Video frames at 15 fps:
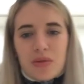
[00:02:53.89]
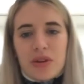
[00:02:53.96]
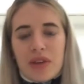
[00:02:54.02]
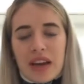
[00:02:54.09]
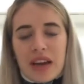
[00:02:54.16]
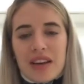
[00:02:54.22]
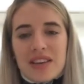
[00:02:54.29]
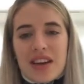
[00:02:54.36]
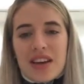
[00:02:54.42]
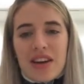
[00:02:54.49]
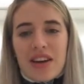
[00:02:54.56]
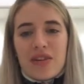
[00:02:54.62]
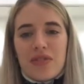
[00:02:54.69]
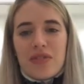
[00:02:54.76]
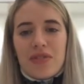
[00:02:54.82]
when you get into
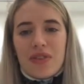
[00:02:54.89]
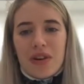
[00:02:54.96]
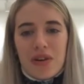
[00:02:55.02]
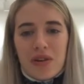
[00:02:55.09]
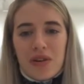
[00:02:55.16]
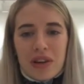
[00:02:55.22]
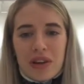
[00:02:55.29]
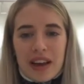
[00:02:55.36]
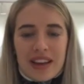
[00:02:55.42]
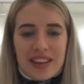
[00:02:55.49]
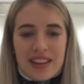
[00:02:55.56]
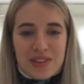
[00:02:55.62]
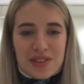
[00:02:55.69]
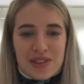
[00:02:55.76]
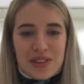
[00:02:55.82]
a good flow
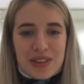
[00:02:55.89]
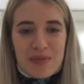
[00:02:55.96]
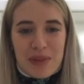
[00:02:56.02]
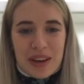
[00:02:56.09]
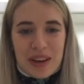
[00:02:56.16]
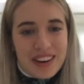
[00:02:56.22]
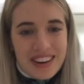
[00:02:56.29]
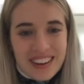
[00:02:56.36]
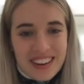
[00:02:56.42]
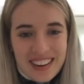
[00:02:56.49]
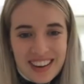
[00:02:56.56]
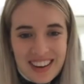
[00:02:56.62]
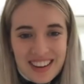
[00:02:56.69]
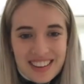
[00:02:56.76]
like there's nothing better